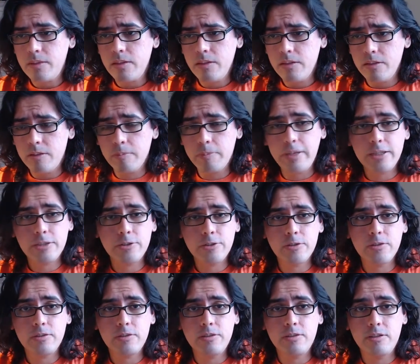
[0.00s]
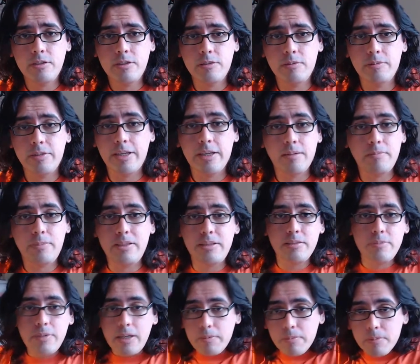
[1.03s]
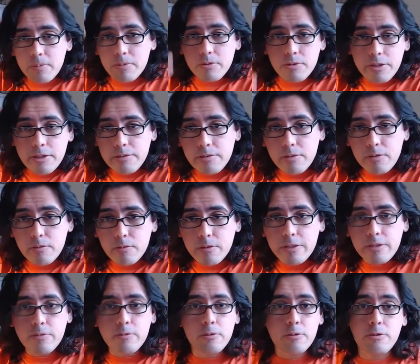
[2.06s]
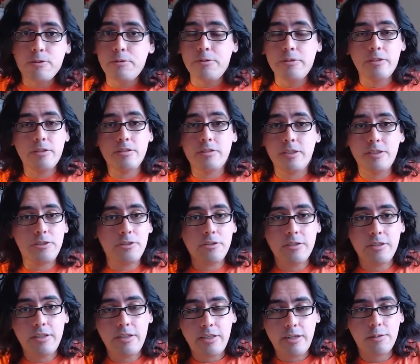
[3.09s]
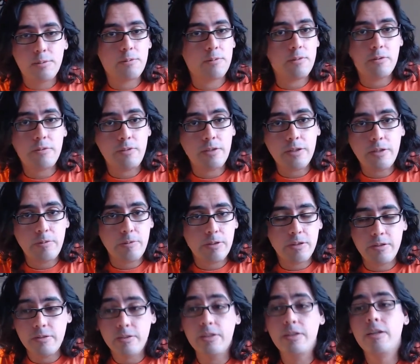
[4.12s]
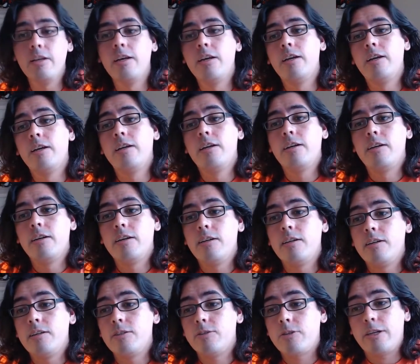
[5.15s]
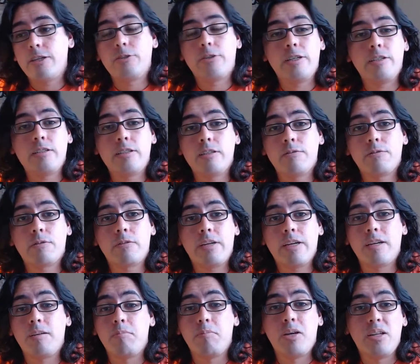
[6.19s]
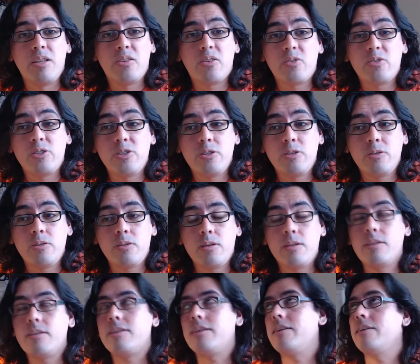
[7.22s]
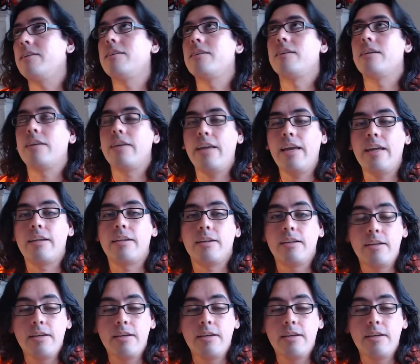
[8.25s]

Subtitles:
Their pictures, get a piece of paper, trace over it, or do it digitally, however the fuck you want to do it. Try tracing for like a month or 2. And again,